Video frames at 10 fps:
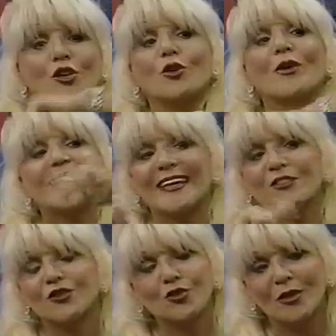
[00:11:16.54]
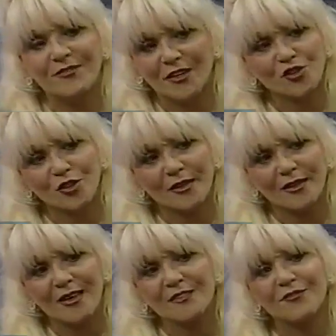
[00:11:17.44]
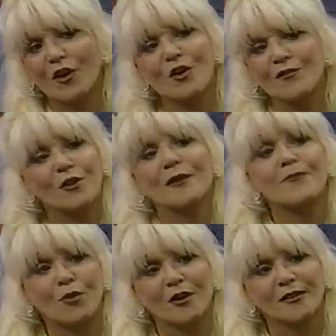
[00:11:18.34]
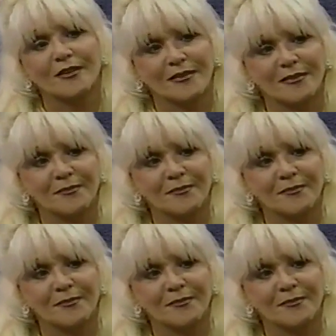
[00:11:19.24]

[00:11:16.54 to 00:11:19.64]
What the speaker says: to go against you eventually. It's very, very important.